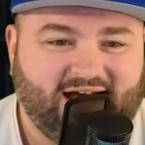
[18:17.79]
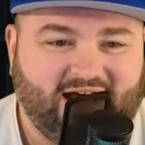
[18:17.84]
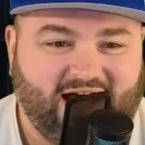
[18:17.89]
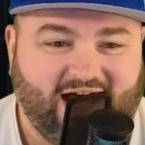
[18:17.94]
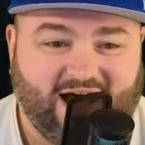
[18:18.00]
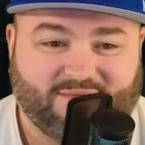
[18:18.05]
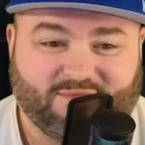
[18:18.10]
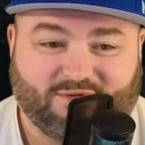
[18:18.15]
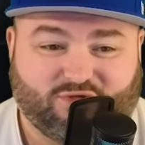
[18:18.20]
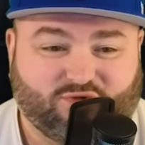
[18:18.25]

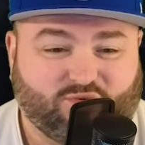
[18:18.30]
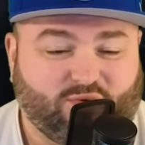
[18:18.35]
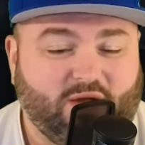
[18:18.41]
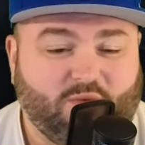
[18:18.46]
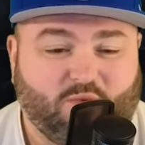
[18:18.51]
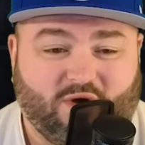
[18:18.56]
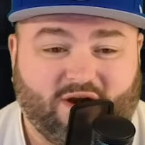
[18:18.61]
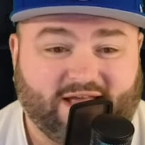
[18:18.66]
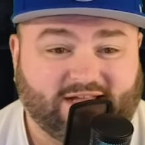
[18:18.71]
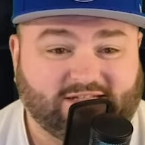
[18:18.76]
They're
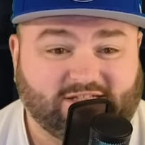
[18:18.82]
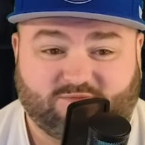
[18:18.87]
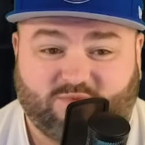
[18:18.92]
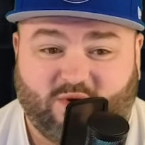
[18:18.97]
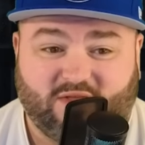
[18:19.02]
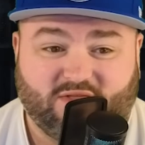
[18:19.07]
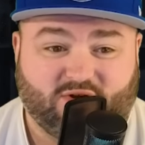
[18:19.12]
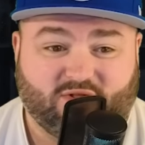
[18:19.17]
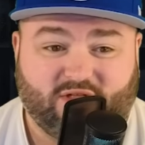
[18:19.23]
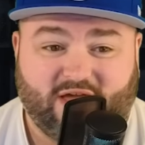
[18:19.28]
3-1 against the
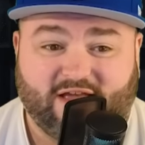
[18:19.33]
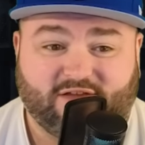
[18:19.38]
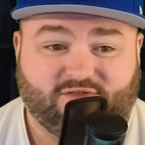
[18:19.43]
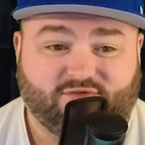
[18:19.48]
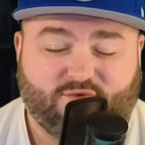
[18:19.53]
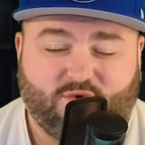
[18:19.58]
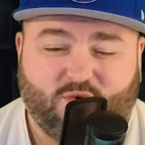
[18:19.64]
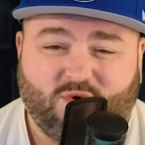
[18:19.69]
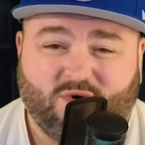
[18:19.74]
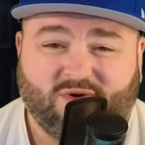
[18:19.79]
spread in their
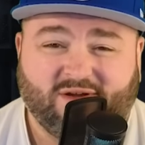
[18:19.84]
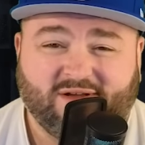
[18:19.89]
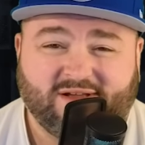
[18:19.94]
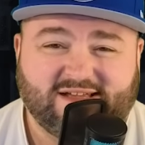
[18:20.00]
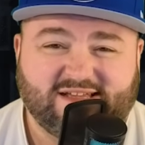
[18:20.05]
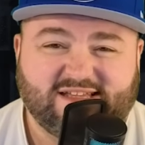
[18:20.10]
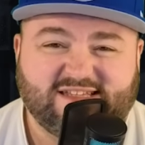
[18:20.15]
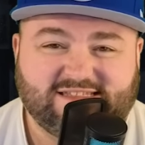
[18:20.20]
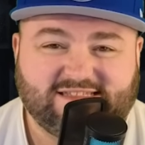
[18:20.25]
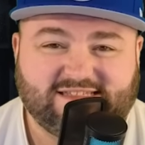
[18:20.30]
last 4,
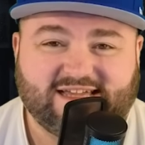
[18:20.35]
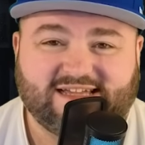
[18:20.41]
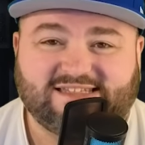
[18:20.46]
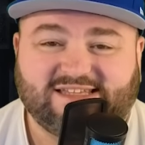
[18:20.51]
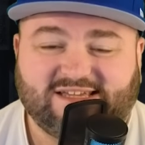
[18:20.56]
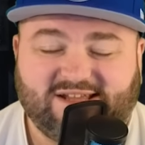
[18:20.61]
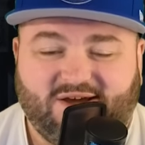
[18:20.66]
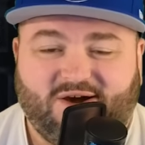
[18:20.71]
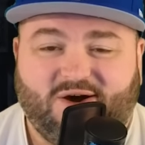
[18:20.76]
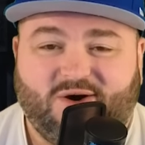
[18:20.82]

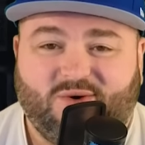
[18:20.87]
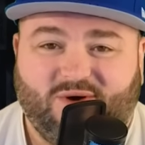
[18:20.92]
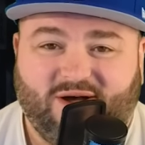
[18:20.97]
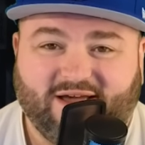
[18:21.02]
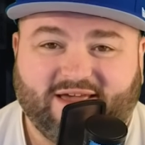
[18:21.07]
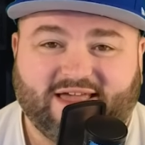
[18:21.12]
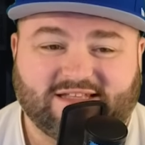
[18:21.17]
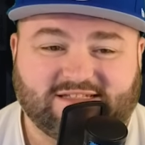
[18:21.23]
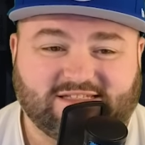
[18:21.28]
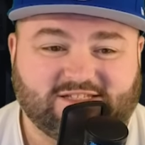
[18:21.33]
6-0
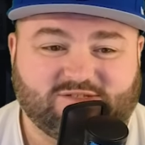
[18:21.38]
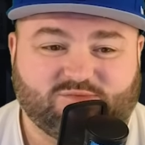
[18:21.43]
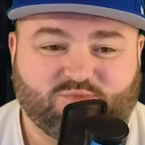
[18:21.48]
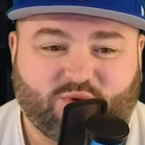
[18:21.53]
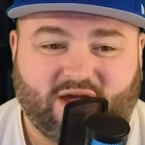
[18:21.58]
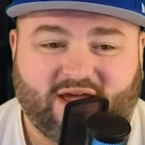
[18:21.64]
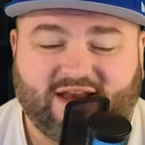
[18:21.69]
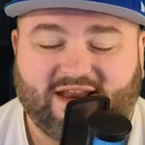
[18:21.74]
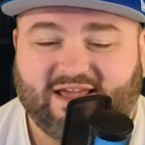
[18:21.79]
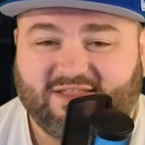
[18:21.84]
against the
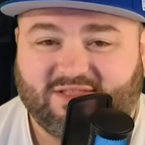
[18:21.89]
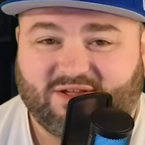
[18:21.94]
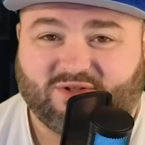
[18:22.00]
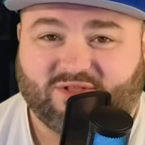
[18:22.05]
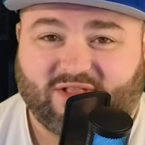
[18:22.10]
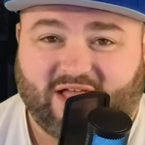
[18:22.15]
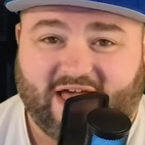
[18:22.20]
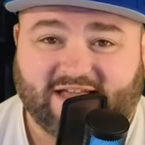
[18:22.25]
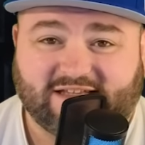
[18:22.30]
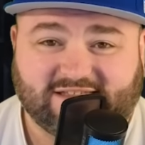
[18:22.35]
spread in their
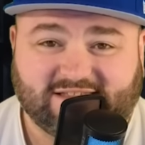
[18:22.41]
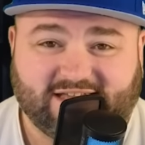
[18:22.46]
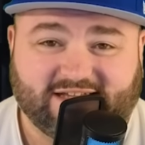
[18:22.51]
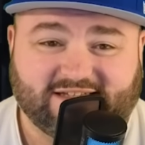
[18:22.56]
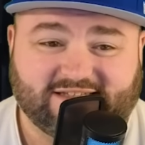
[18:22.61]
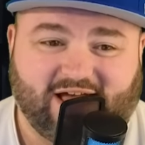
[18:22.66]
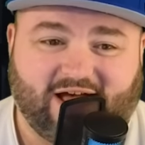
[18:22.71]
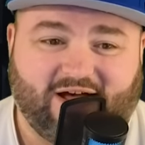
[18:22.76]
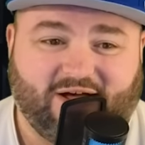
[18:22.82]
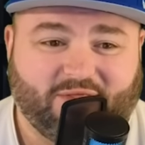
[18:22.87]
last
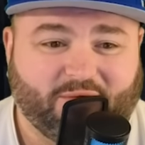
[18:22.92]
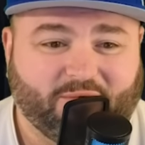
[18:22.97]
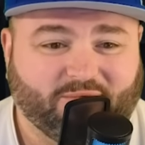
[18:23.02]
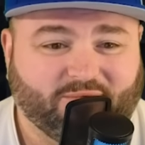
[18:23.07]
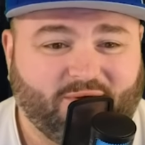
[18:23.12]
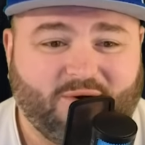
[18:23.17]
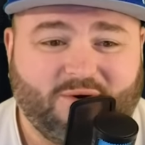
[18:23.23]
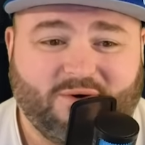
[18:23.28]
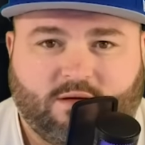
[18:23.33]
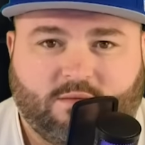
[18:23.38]
6 on the
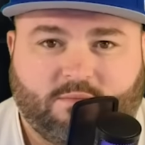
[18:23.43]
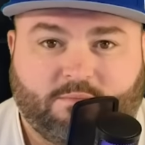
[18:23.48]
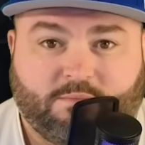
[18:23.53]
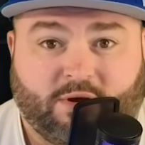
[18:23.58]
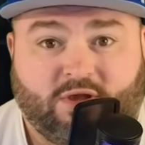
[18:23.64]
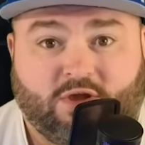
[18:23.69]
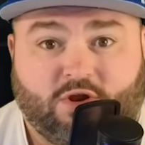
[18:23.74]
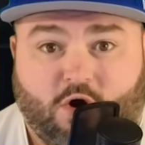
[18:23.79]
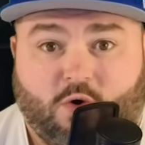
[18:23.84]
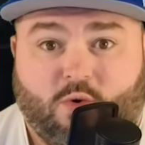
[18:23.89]
road.
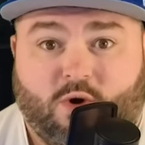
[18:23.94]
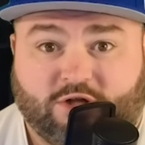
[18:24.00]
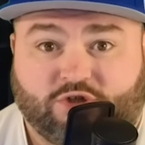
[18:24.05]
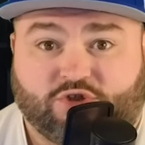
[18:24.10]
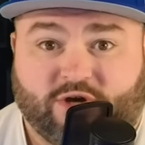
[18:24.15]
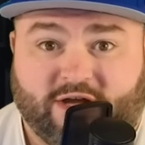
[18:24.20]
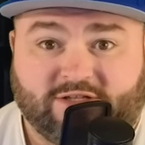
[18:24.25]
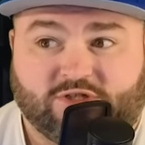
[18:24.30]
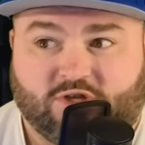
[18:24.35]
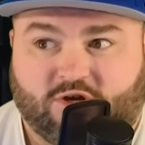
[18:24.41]
But you know what?
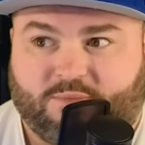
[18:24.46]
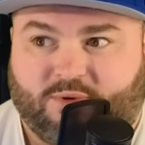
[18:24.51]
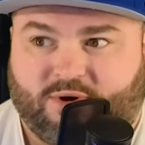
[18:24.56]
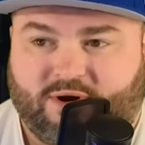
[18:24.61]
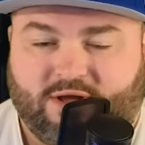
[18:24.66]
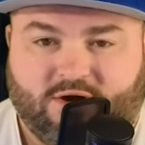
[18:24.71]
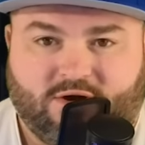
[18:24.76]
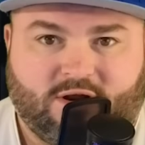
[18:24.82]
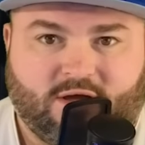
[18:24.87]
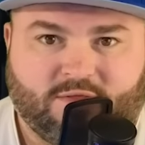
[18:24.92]
Trends look
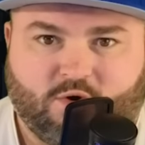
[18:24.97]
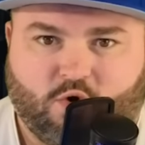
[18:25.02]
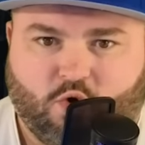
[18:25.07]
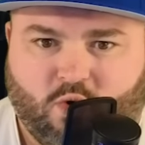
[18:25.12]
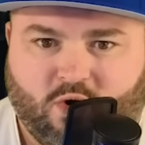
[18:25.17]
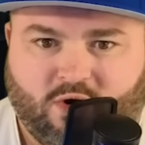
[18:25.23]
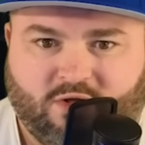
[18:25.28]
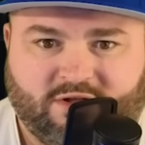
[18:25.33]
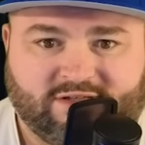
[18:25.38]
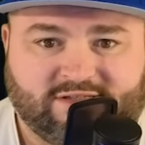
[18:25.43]
pretty good on the New
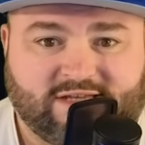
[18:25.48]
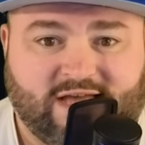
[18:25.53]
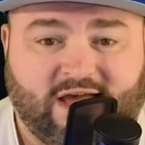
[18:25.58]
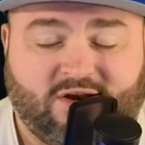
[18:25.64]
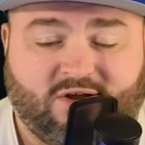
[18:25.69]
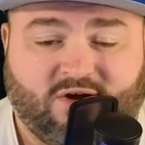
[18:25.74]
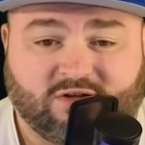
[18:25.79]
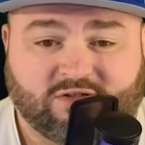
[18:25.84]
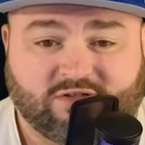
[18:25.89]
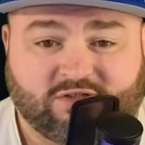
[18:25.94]
Orleans
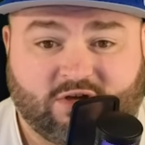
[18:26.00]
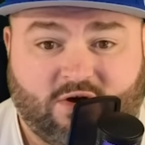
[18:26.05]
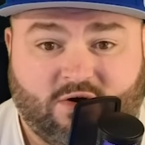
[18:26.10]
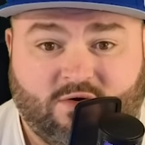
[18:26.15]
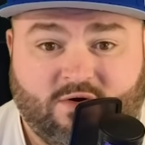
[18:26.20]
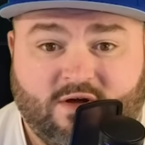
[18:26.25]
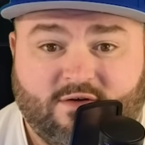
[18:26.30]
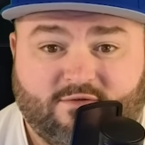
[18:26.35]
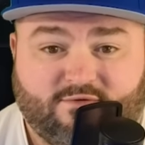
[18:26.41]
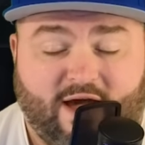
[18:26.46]
side also.